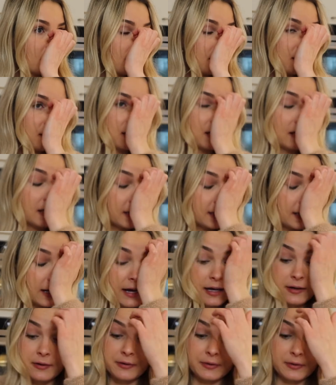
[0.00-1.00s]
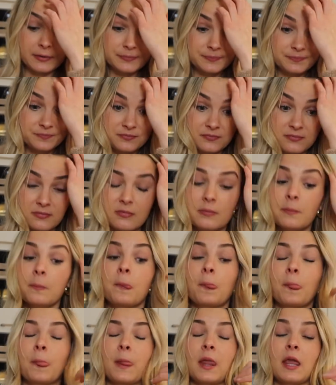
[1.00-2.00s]
I don't know.
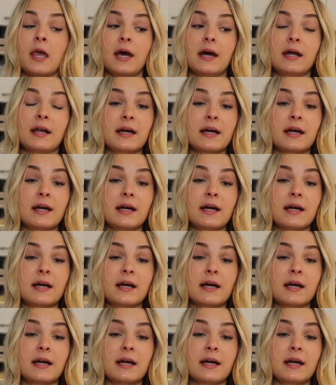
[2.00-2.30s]
And